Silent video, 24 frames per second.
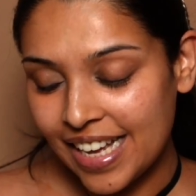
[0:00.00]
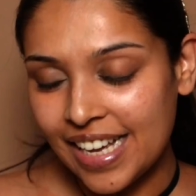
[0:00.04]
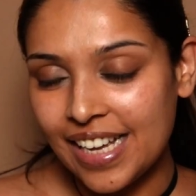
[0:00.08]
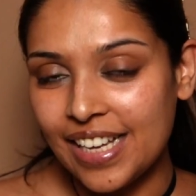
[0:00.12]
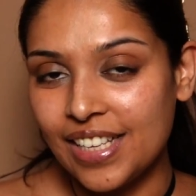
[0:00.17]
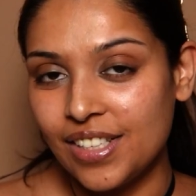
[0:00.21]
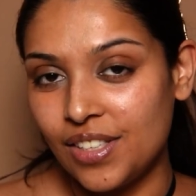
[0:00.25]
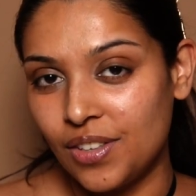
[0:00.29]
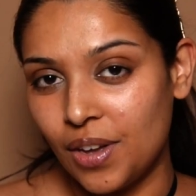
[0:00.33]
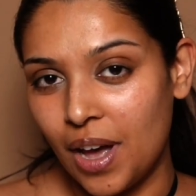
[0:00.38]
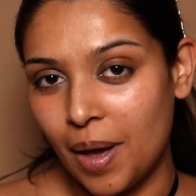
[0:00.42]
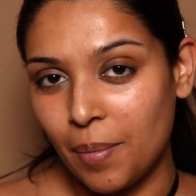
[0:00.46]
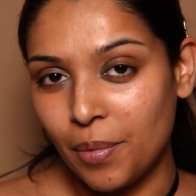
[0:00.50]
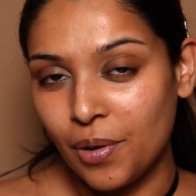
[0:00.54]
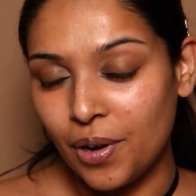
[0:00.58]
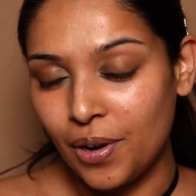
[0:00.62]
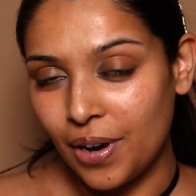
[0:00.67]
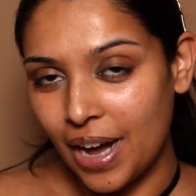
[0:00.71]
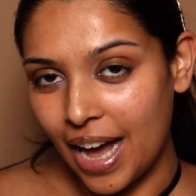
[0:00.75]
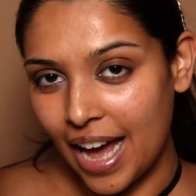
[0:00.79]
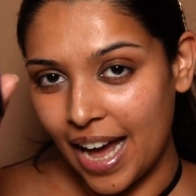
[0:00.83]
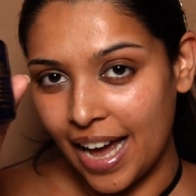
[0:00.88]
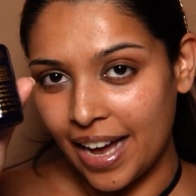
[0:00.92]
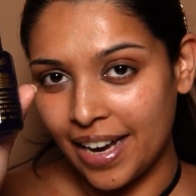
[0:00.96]
So I'm
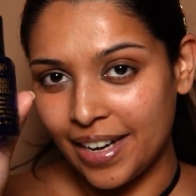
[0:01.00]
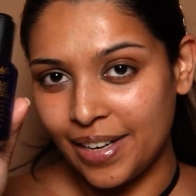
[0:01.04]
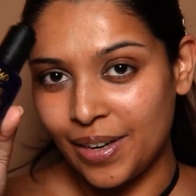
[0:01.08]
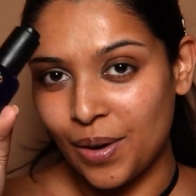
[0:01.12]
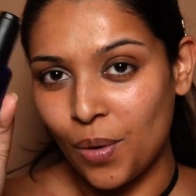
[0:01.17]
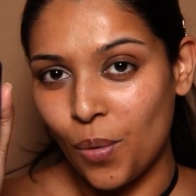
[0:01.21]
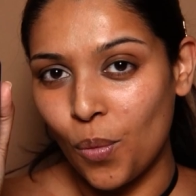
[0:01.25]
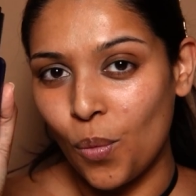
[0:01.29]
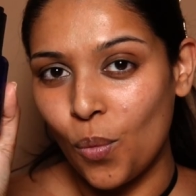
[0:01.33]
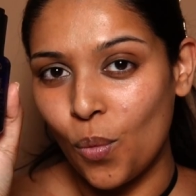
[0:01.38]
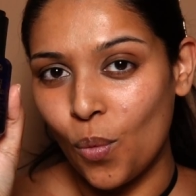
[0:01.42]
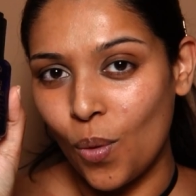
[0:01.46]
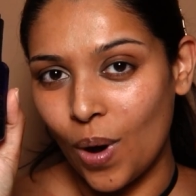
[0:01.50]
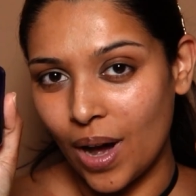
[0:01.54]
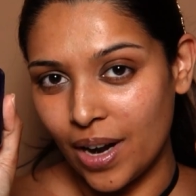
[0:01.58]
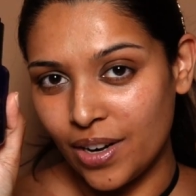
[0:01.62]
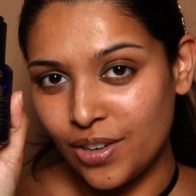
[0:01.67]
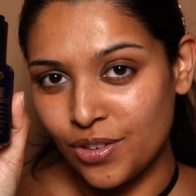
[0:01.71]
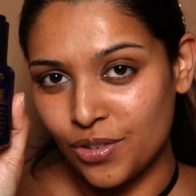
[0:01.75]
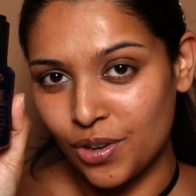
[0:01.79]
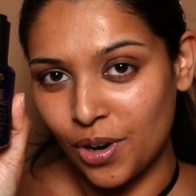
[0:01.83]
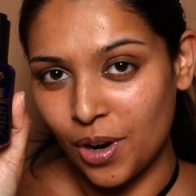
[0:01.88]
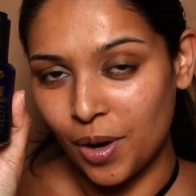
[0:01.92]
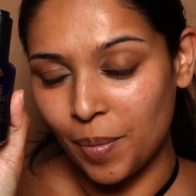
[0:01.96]
going to add 1
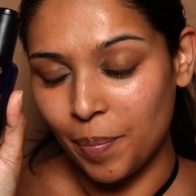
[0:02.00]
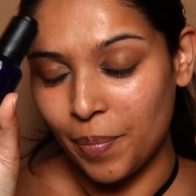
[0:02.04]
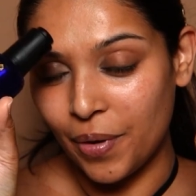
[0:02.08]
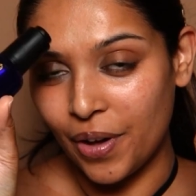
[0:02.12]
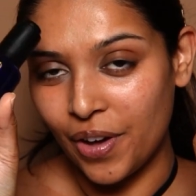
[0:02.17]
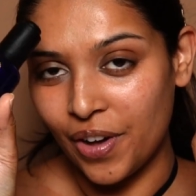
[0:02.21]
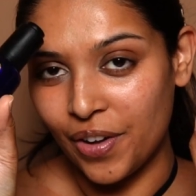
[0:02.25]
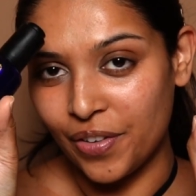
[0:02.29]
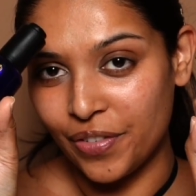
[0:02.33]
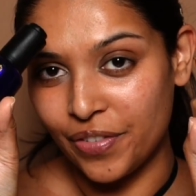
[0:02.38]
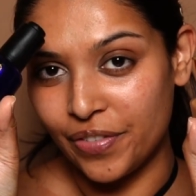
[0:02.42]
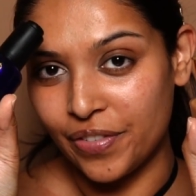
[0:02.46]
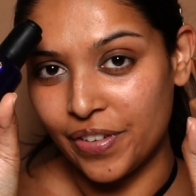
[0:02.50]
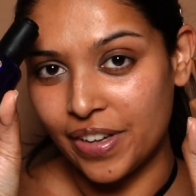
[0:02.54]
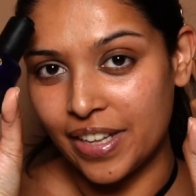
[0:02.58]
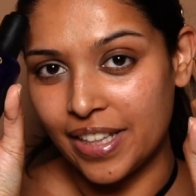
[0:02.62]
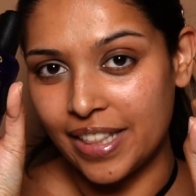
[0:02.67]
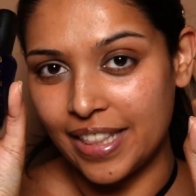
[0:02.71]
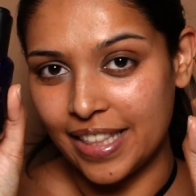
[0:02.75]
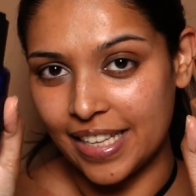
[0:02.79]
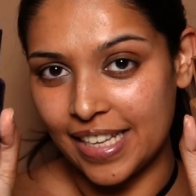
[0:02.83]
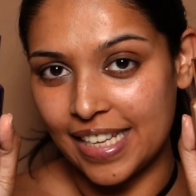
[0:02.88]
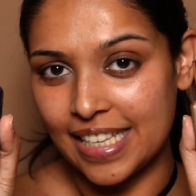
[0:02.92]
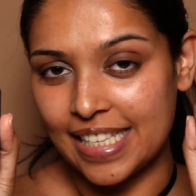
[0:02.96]
drop of
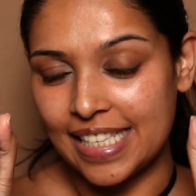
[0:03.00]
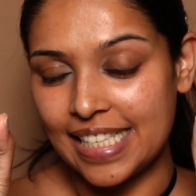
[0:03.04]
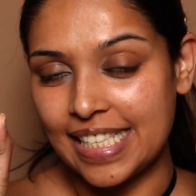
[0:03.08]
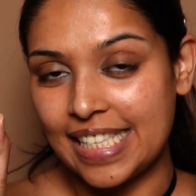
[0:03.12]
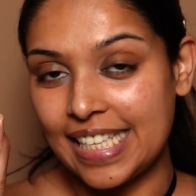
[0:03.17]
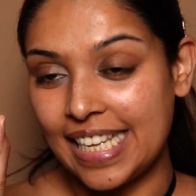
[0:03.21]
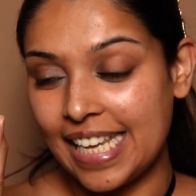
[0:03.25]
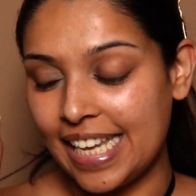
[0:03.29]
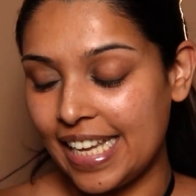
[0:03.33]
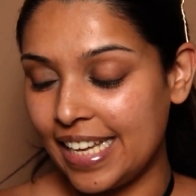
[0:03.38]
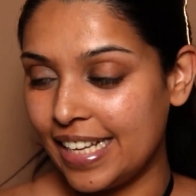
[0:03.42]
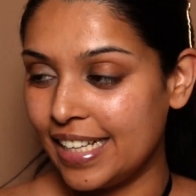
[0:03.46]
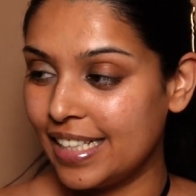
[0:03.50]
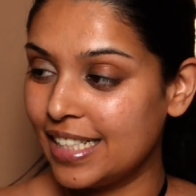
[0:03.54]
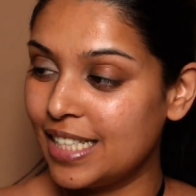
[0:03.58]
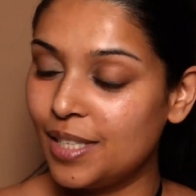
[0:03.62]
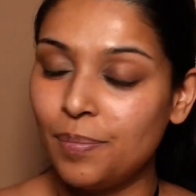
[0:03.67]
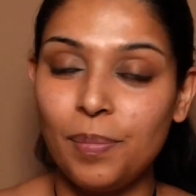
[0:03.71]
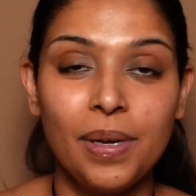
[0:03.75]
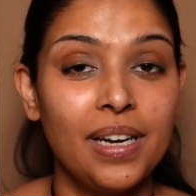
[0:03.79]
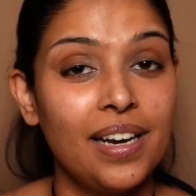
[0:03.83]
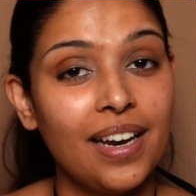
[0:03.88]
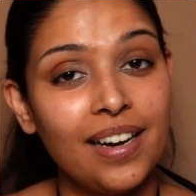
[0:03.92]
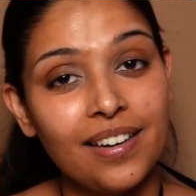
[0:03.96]
this Kiehl's
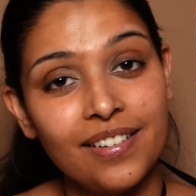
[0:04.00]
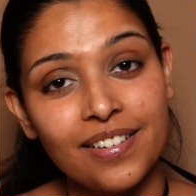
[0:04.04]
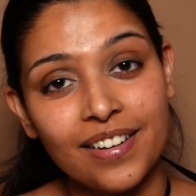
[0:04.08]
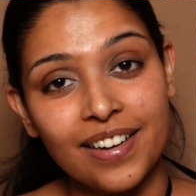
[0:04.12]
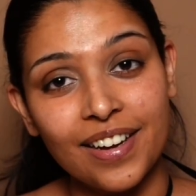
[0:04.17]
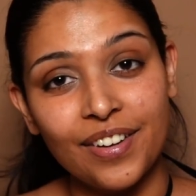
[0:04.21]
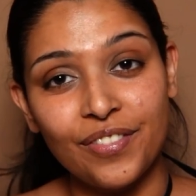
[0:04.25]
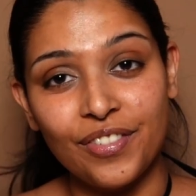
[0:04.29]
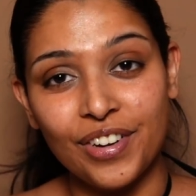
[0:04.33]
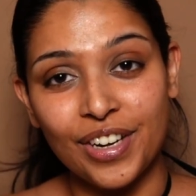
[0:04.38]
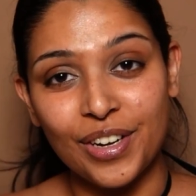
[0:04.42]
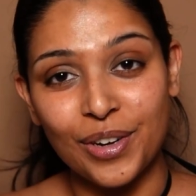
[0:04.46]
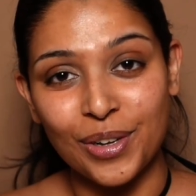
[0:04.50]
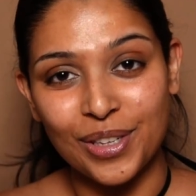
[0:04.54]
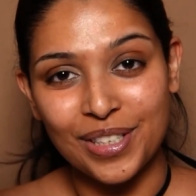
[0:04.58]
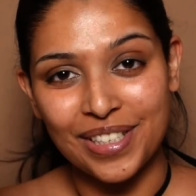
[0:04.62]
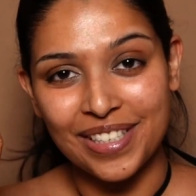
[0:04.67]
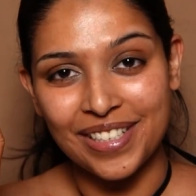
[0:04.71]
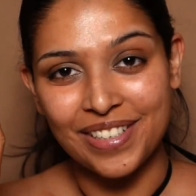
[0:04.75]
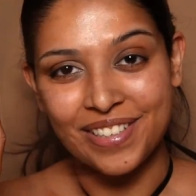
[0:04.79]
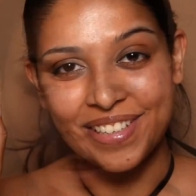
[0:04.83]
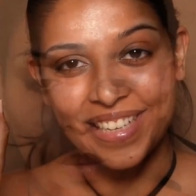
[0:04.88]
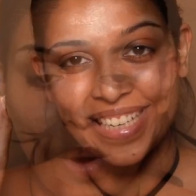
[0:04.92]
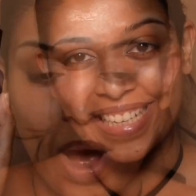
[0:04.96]
Midnight Recovery
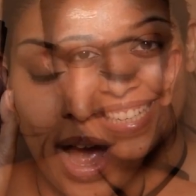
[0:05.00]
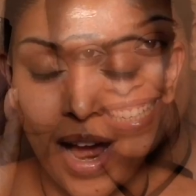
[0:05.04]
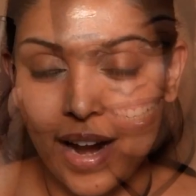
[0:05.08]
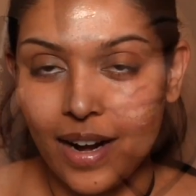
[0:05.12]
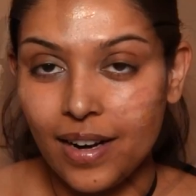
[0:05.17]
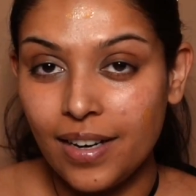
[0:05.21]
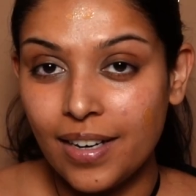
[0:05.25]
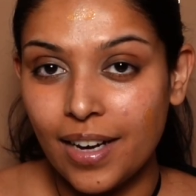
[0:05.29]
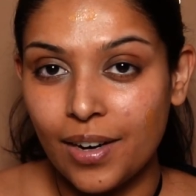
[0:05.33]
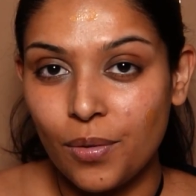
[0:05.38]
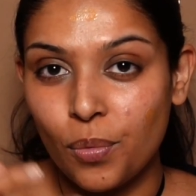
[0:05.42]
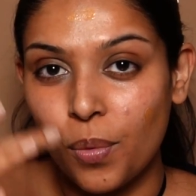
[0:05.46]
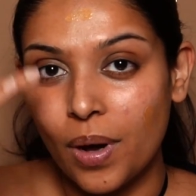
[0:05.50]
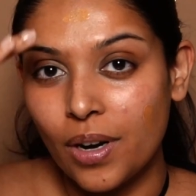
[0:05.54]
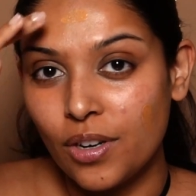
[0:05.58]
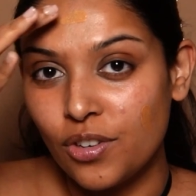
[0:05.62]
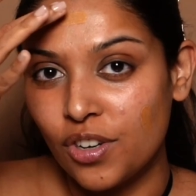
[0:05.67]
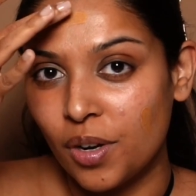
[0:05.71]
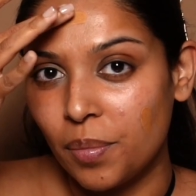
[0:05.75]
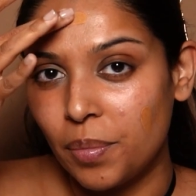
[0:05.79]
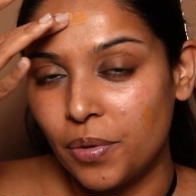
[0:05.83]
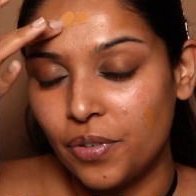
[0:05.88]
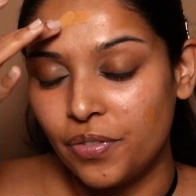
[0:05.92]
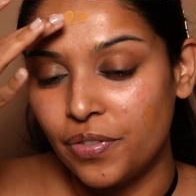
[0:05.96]
Concentrate. Adding that 1
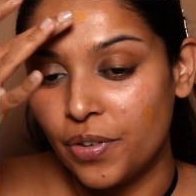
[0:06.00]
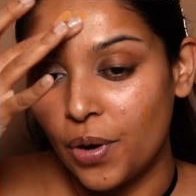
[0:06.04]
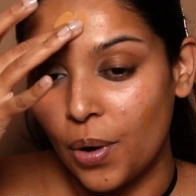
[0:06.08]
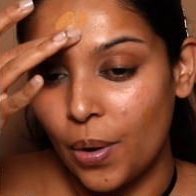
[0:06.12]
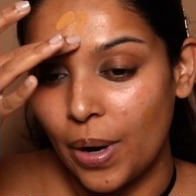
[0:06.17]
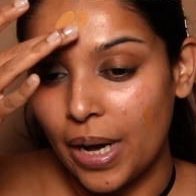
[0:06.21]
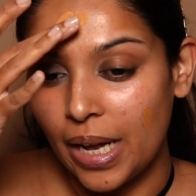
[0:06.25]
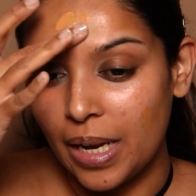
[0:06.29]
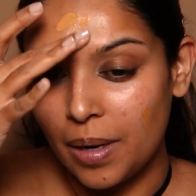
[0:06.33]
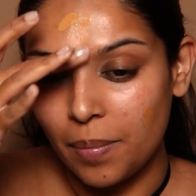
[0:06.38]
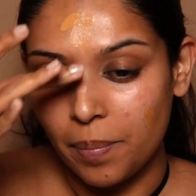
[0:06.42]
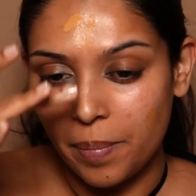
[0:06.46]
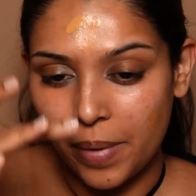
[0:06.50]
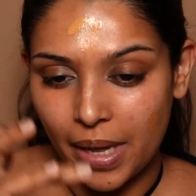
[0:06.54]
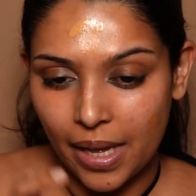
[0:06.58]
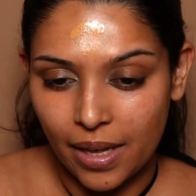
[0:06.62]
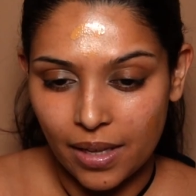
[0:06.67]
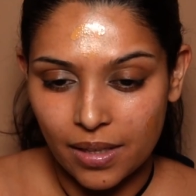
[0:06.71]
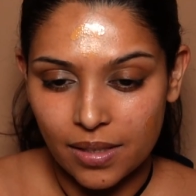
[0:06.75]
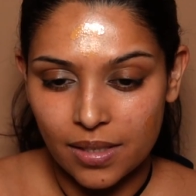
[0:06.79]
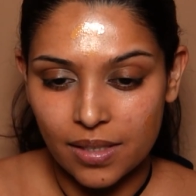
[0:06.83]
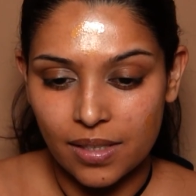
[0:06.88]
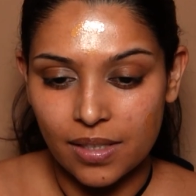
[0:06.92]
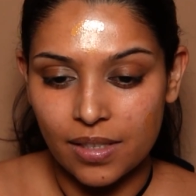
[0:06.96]
drop of oil
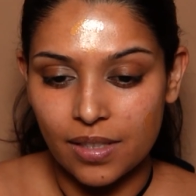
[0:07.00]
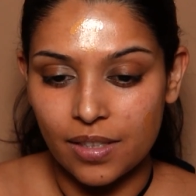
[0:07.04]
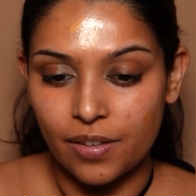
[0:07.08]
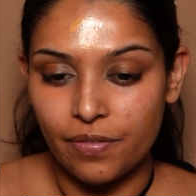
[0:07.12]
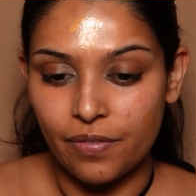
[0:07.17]
makes the